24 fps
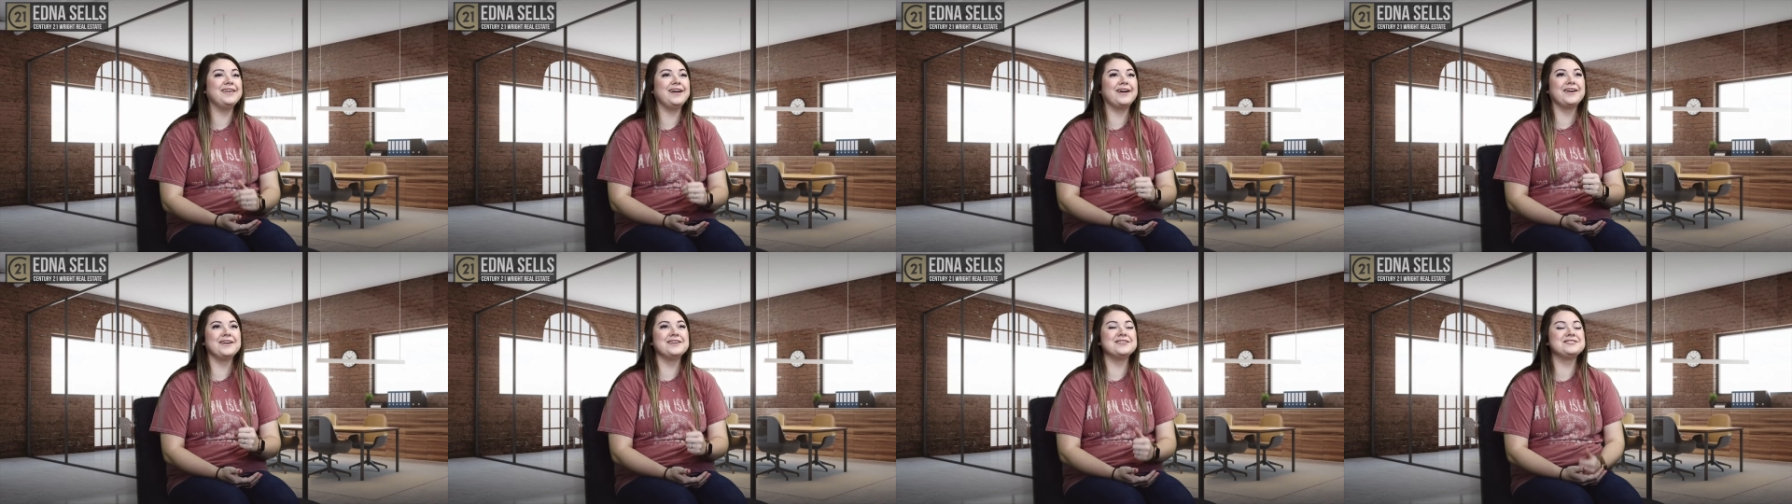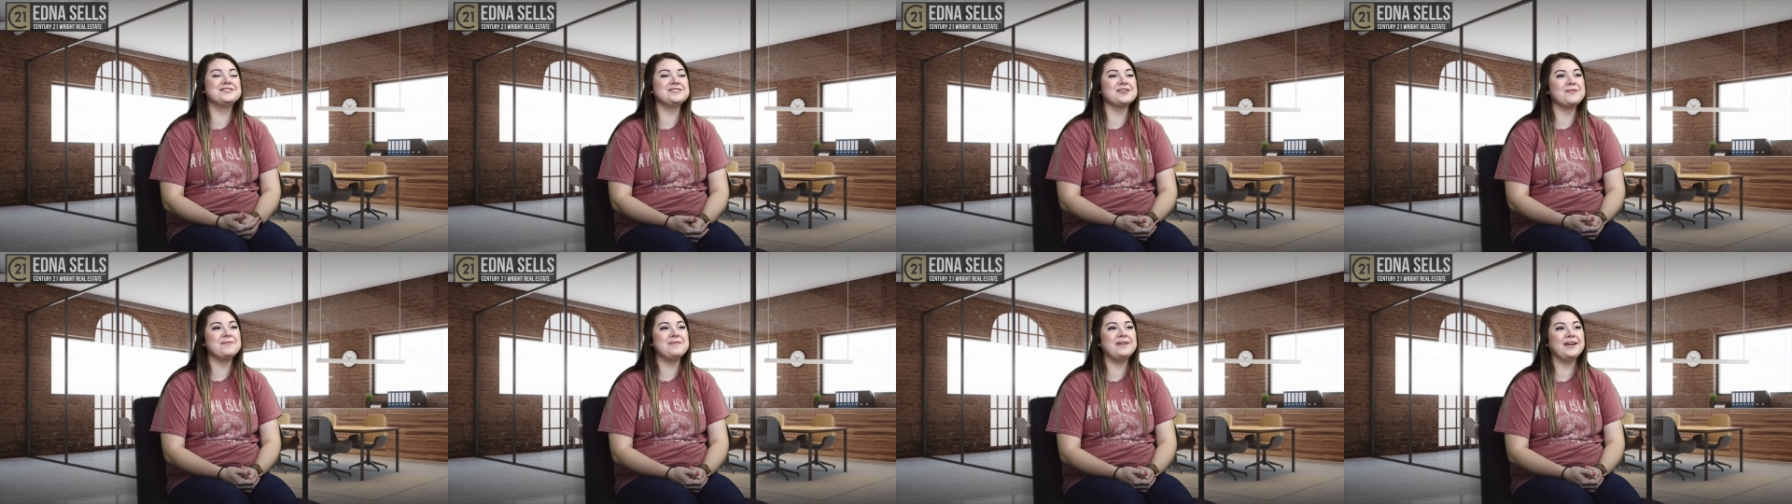there were
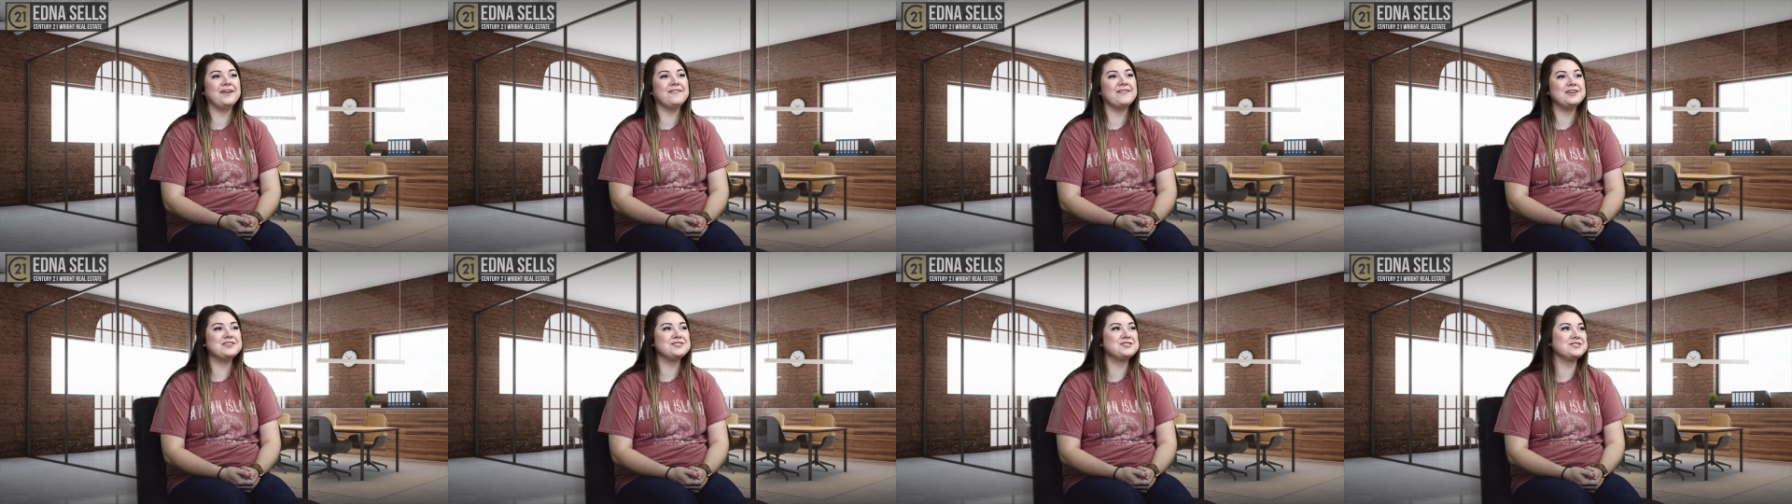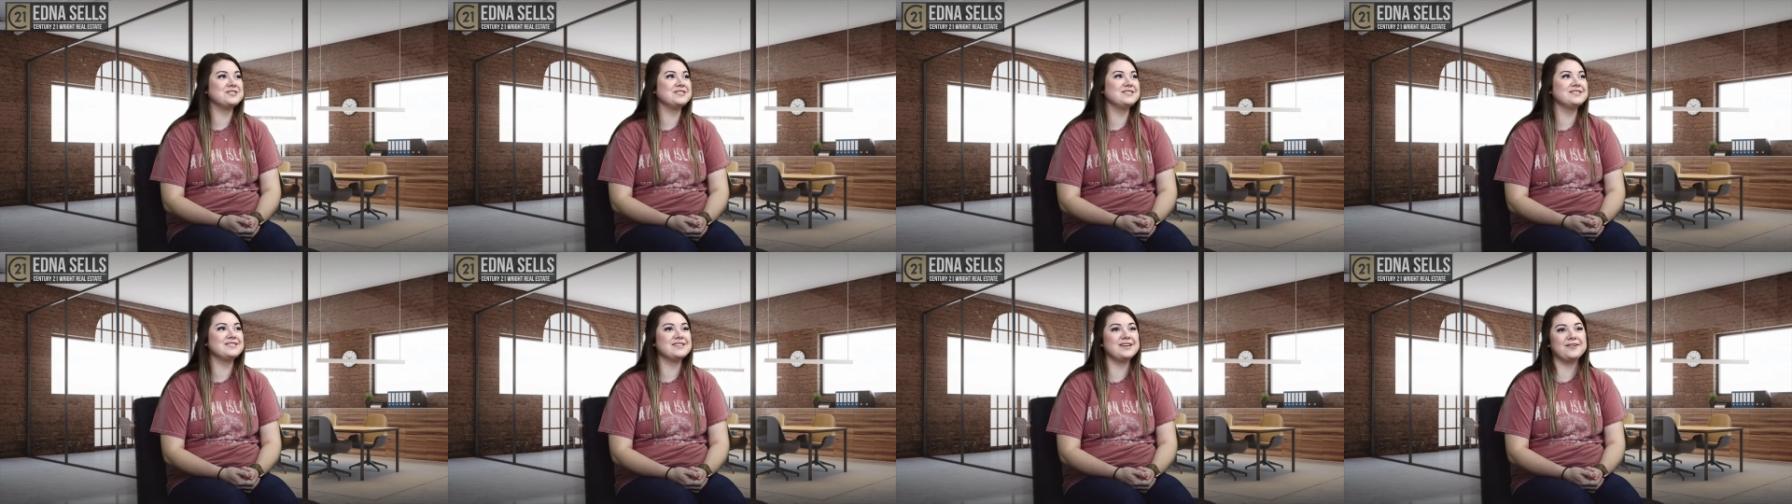so many
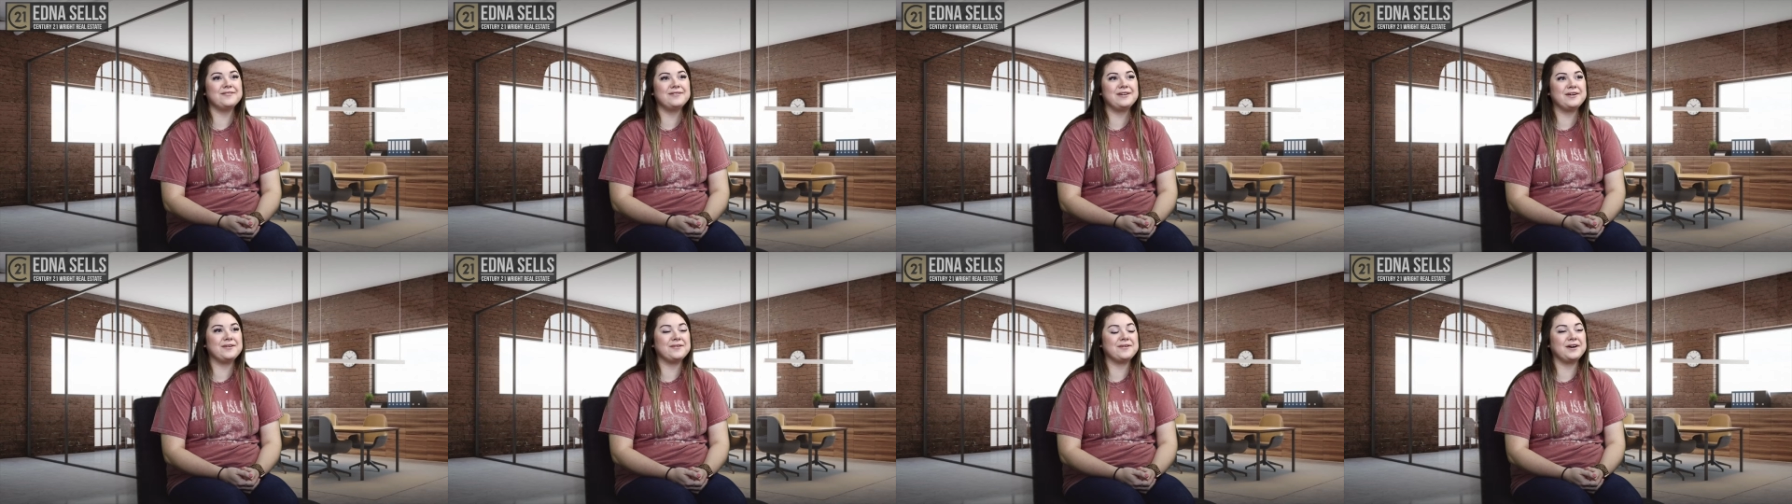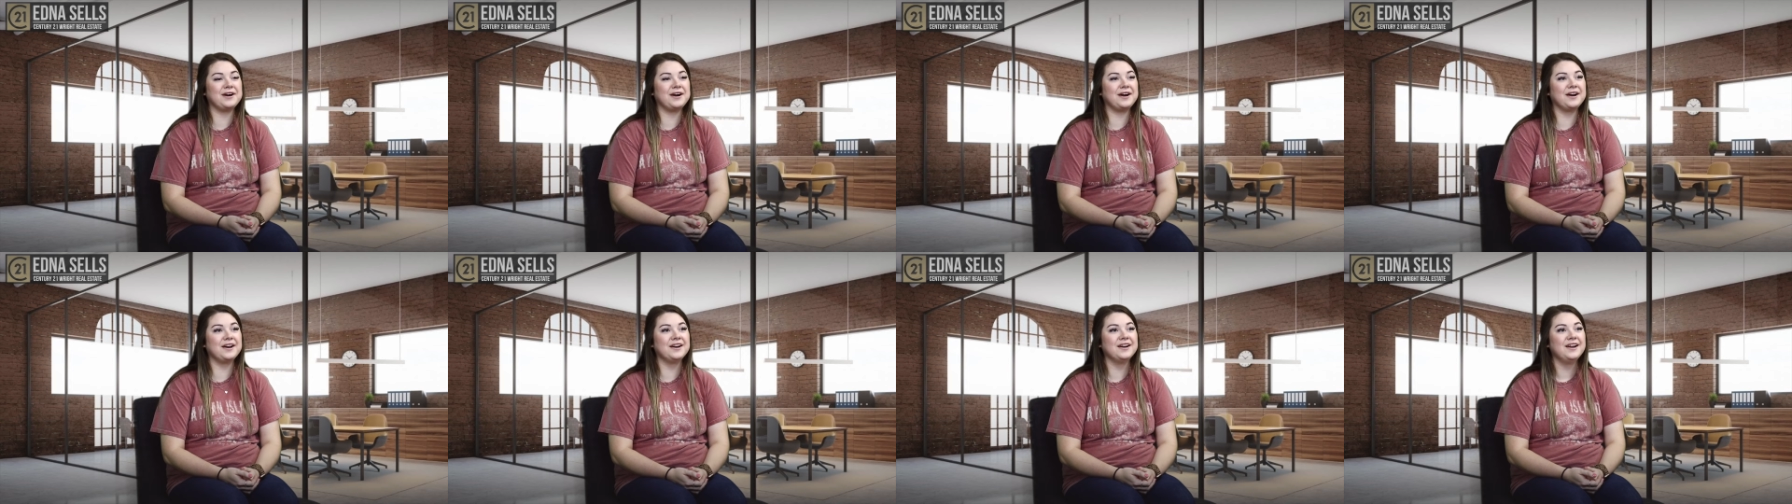questions that we
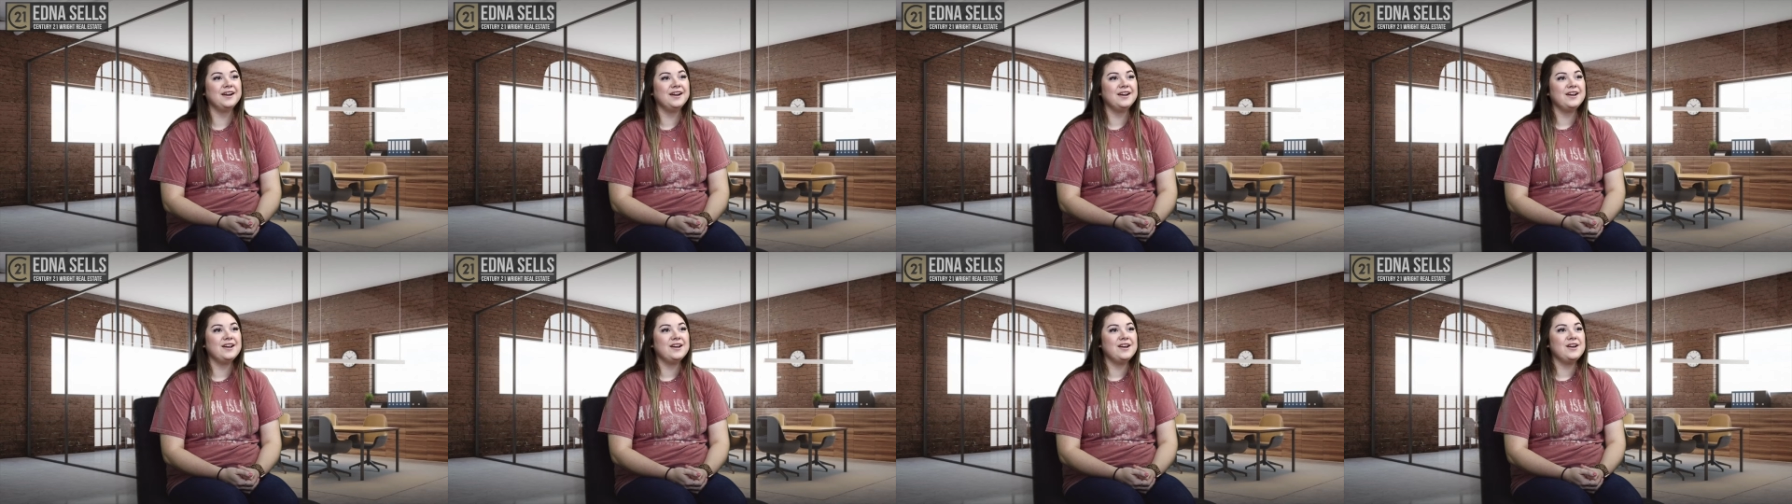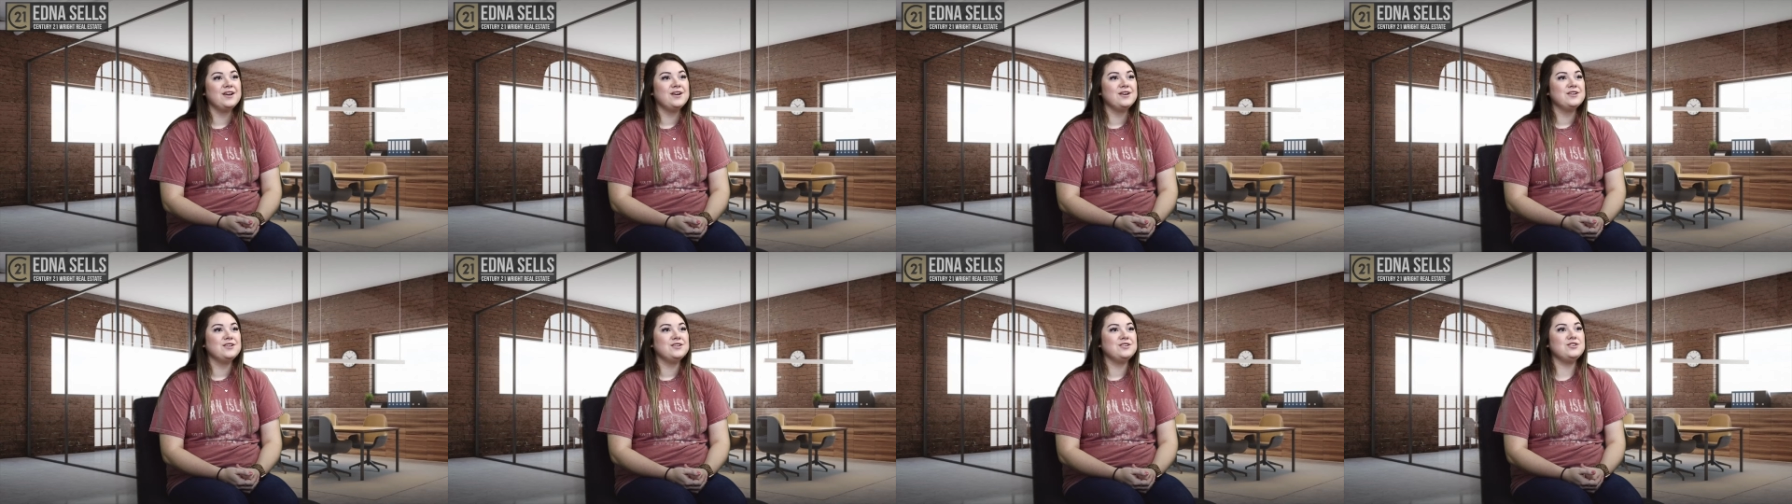were
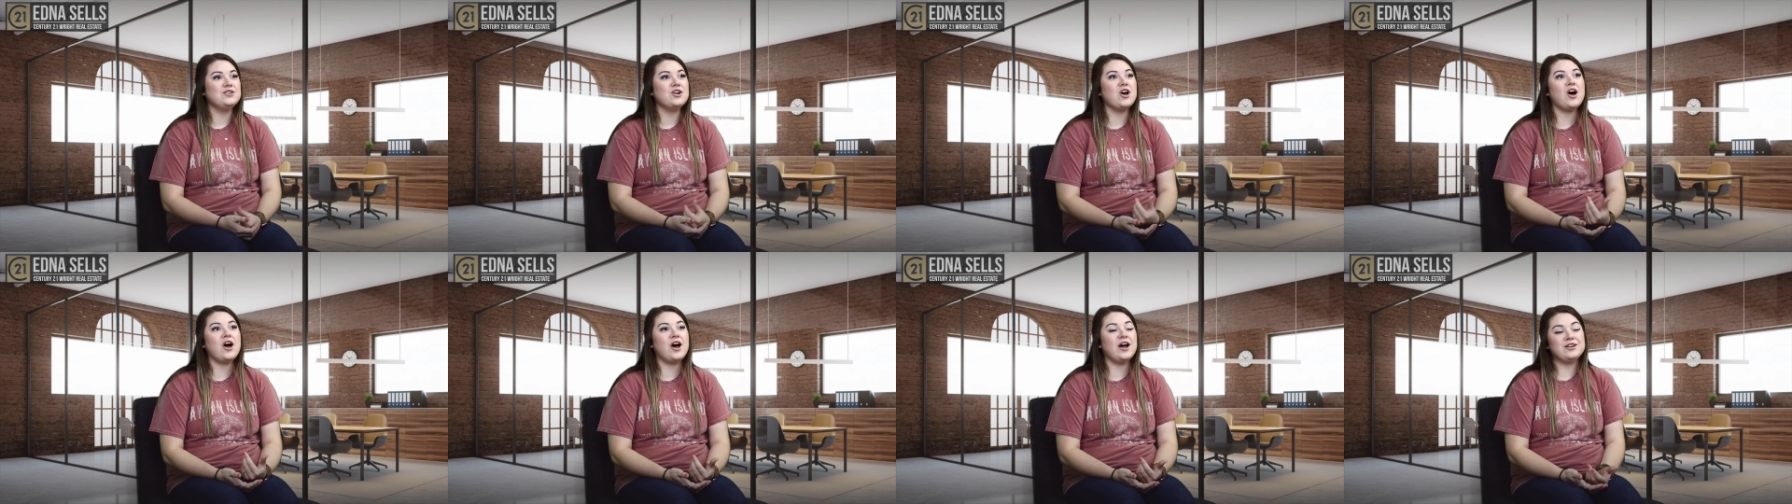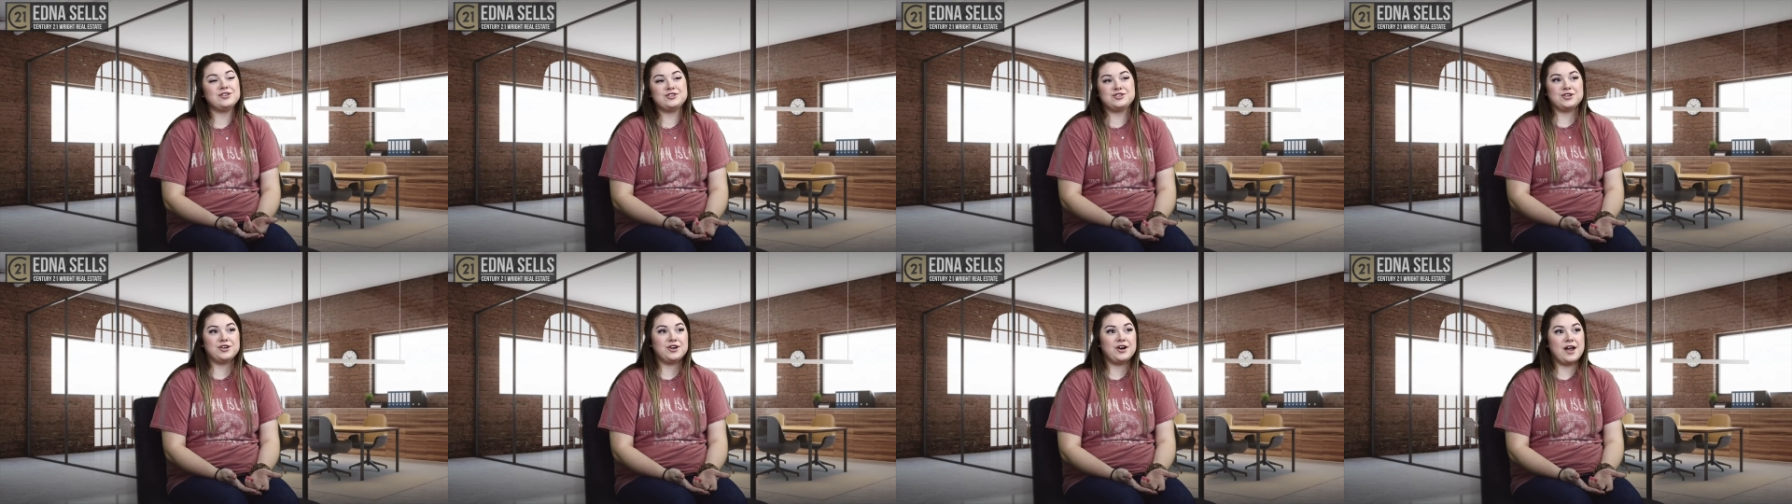
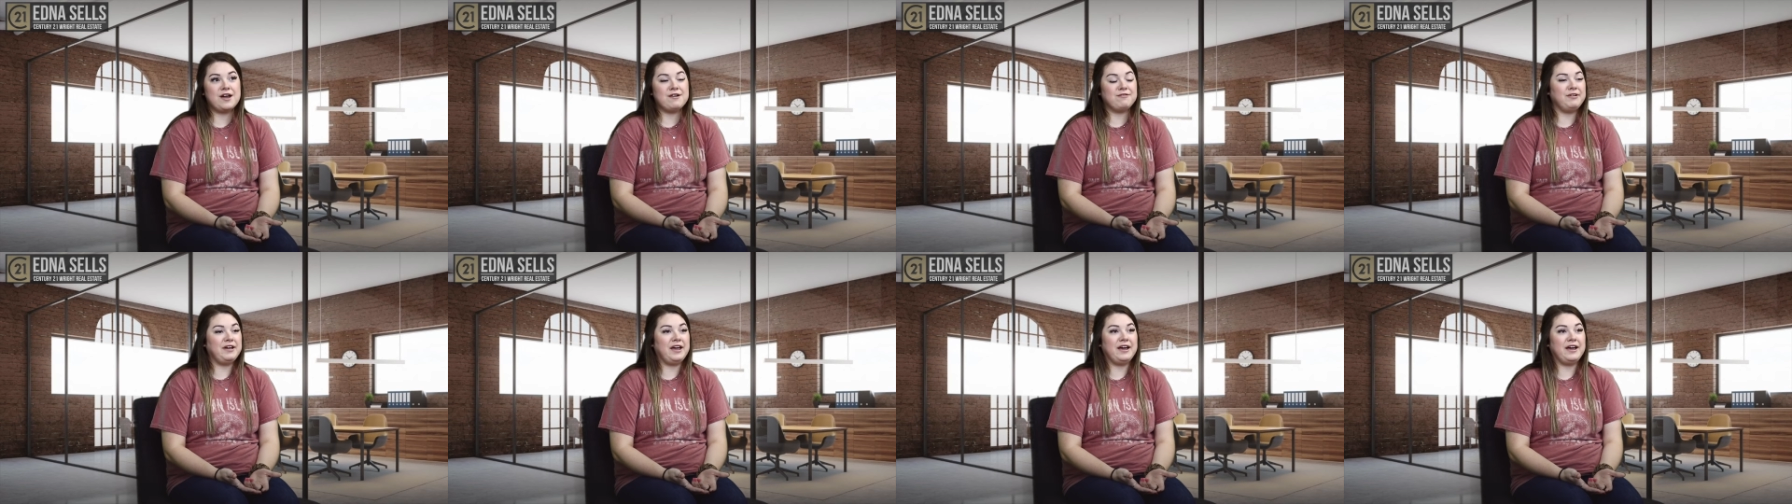not sure of.